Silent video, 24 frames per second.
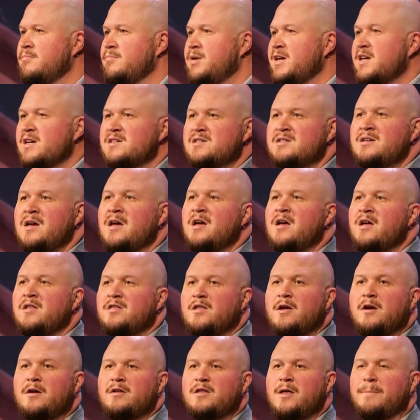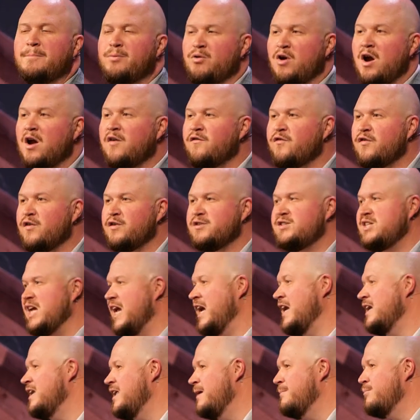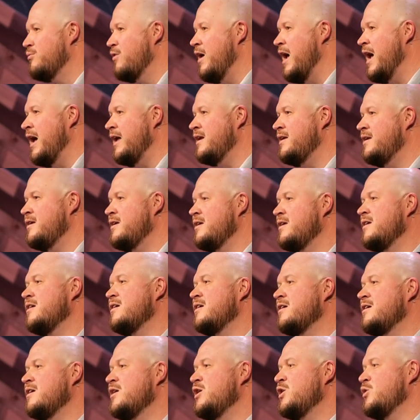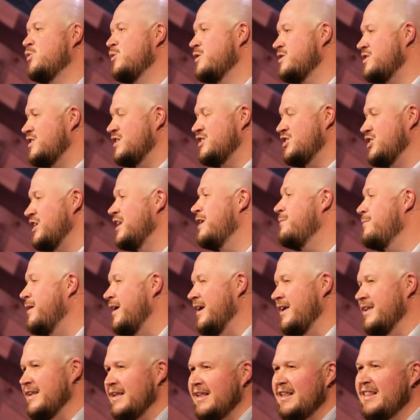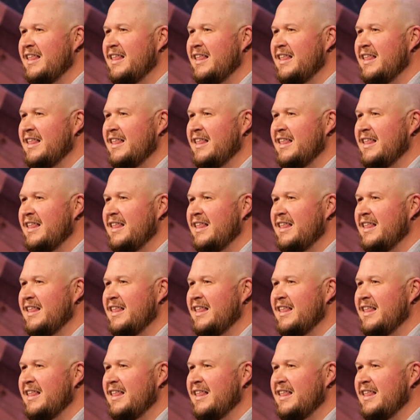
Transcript: Because the, the prayer for daily bread was legitimate.